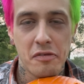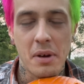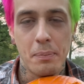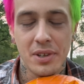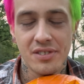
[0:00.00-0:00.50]
My
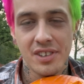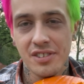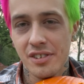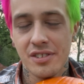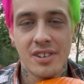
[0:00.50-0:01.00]
business
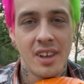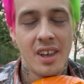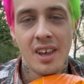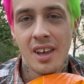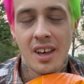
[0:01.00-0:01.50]
is,
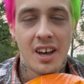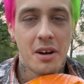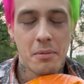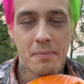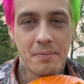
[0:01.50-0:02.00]

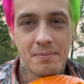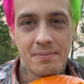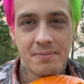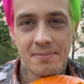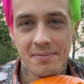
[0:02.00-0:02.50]
I'm
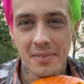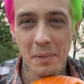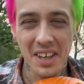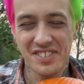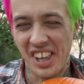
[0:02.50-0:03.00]

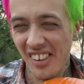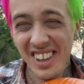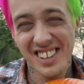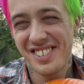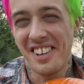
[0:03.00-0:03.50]
not
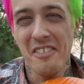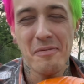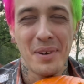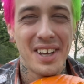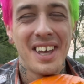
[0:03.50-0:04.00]
selling stuff,
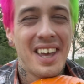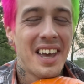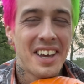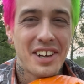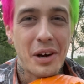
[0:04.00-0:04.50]
but
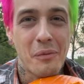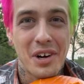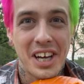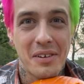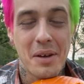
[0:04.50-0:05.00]
you know, I'm
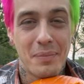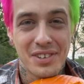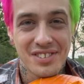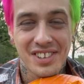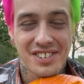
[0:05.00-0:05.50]
working on my
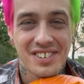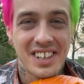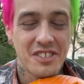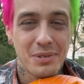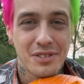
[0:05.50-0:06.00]
business, and
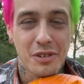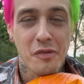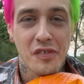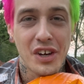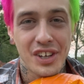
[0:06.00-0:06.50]
that's been so
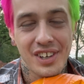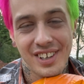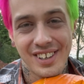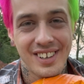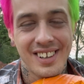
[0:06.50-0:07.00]
fun,
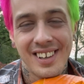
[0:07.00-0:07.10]
and